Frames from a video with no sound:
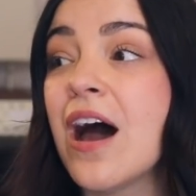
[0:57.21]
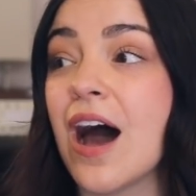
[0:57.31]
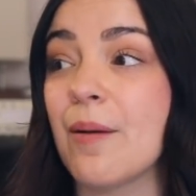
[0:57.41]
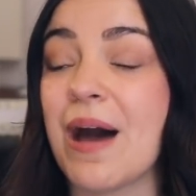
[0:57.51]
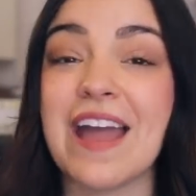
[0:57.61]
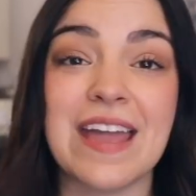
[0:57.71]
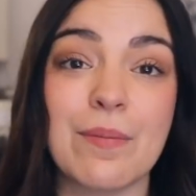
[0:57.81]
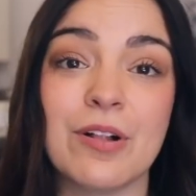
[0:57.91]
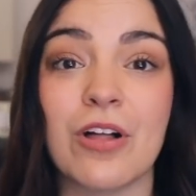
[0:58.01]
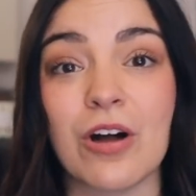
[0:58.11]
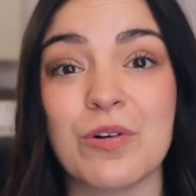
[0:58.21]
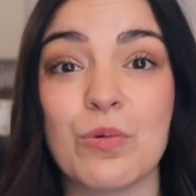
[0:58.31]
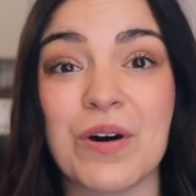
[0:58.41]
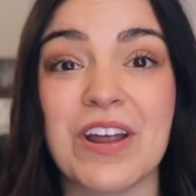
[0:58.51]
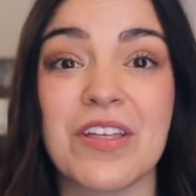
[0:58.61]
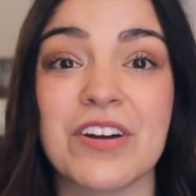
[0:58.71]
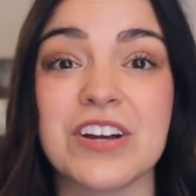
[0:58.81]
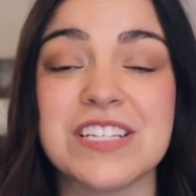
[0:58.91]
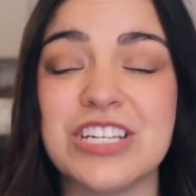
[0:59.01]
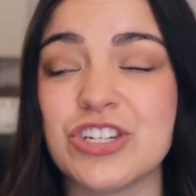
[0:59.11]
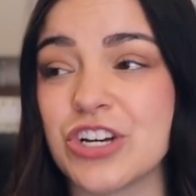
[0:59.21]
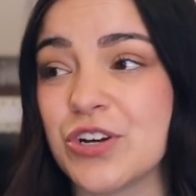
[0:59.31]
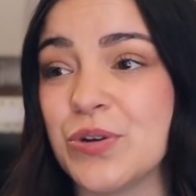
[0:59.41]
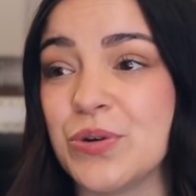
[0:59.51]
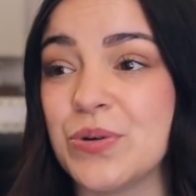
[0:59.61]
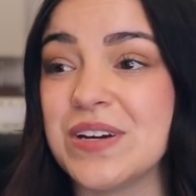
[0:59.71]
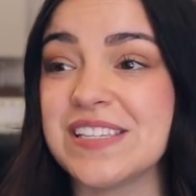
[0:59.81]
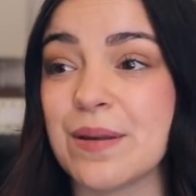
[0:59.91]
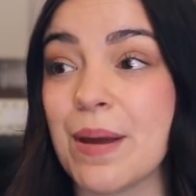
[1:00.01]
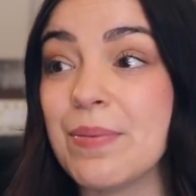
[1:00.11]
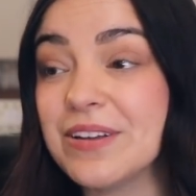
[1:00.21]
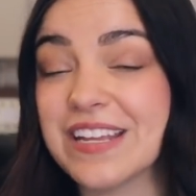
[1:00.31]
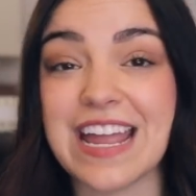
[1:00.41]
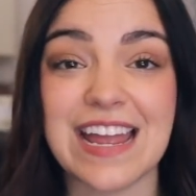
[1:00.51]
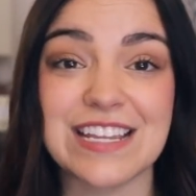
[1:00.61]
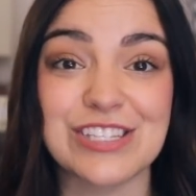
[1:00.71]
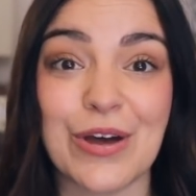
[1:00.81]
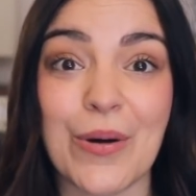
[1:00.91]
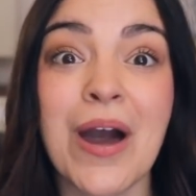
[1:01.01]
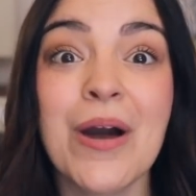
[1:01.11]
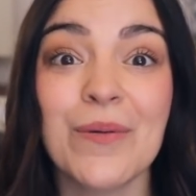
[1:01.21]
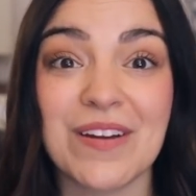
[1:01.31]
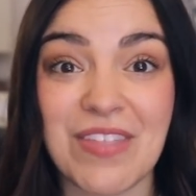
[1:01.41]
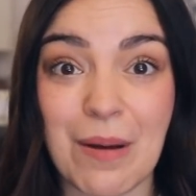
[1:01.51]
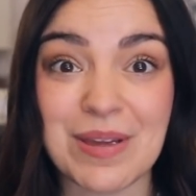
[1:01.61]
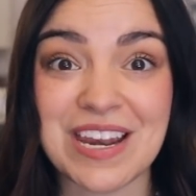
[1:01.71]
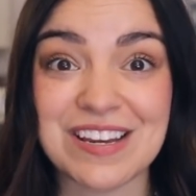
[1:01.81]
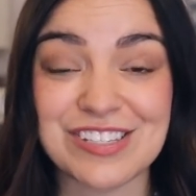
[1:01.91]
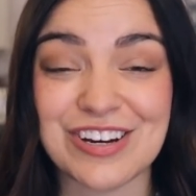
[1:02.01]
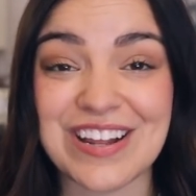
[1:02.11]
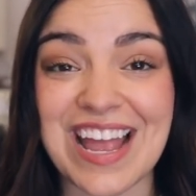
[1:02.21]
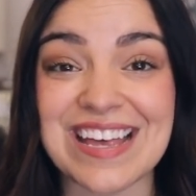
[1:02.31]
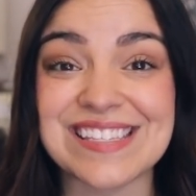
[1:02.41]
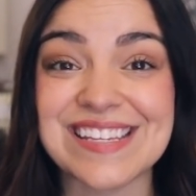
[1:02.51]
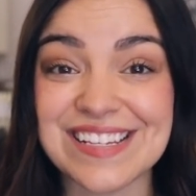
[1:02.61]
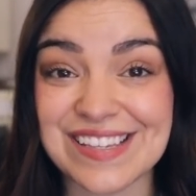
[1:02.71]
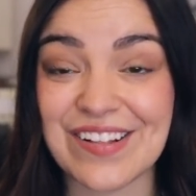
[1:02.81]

Um, I am along with one other teacher who is in my building. And so we have that meeting starting at six